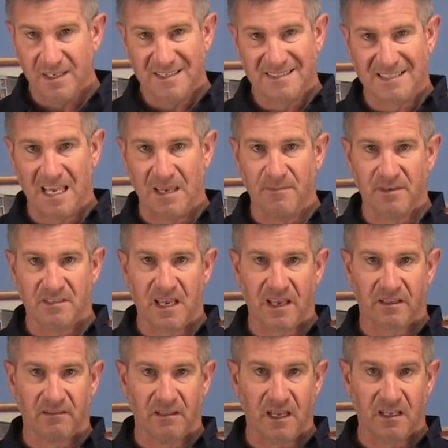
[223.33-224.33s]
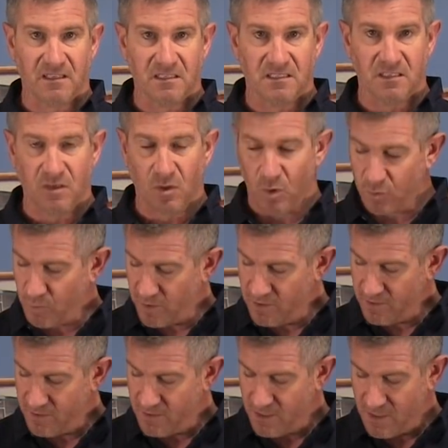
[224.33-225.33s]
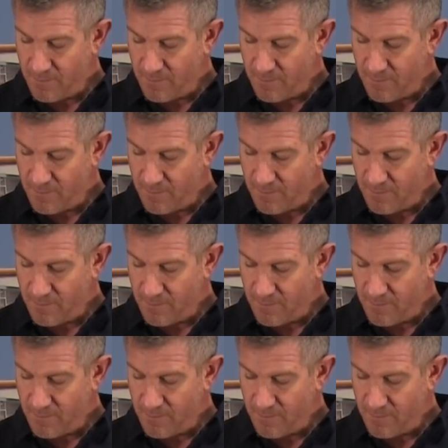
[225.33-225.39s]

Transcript: same exact length as the old one,